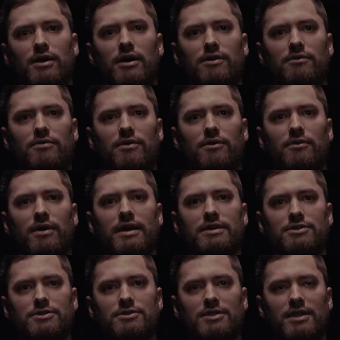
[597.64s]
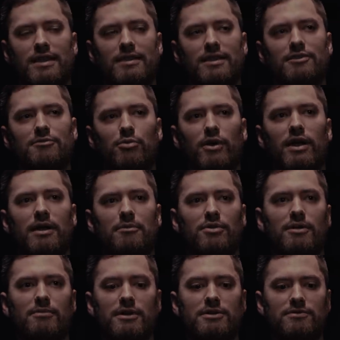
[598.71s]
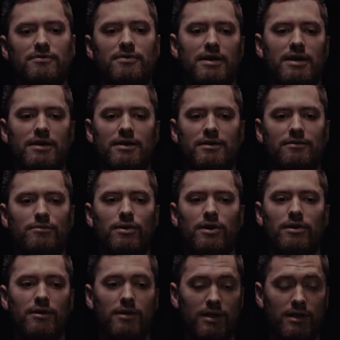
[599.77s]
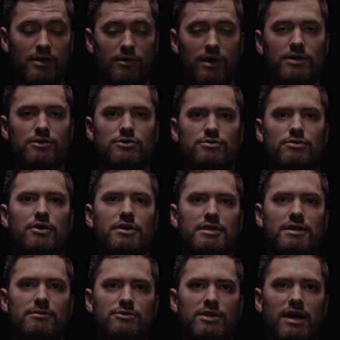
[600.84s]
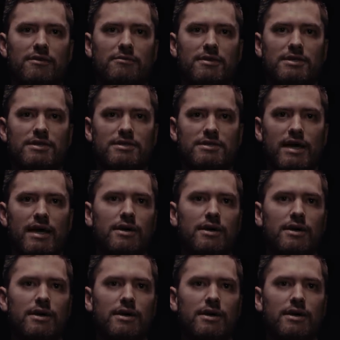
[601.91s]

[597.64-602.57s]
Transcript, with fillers: around for the Rangers, and at this point, I'd pretty much figured, well, the Rangers were the only team draft me since